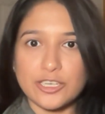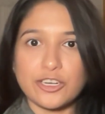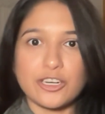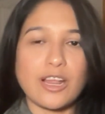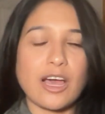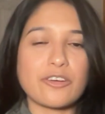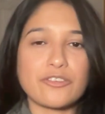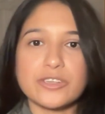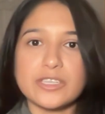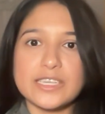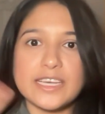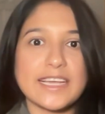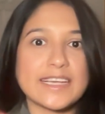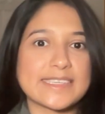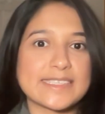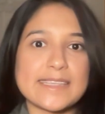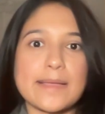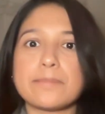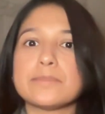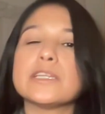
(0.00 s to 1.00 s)
You're not really
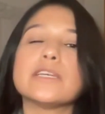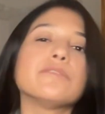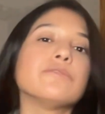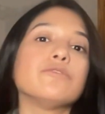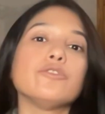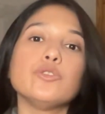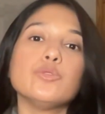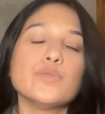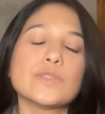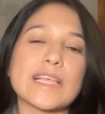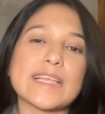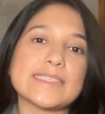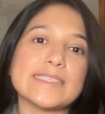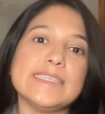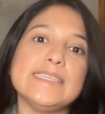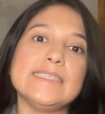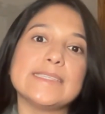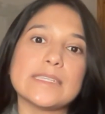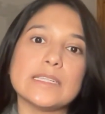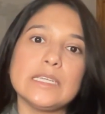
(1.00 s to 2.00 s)
accepting views as
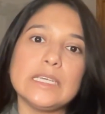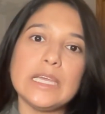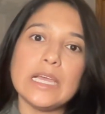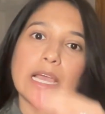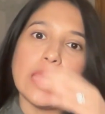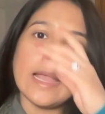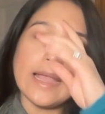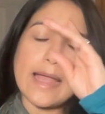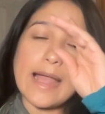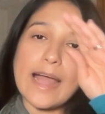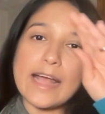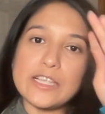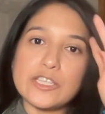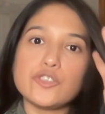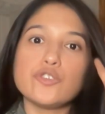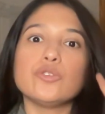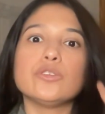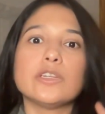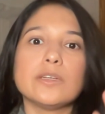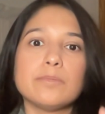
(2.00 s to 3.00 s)
easily as
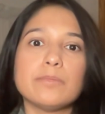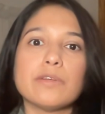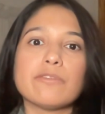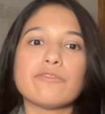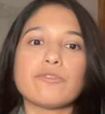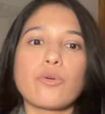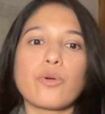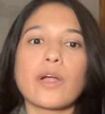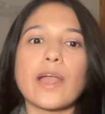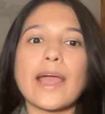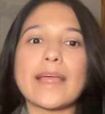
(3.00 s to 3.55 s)
you did before.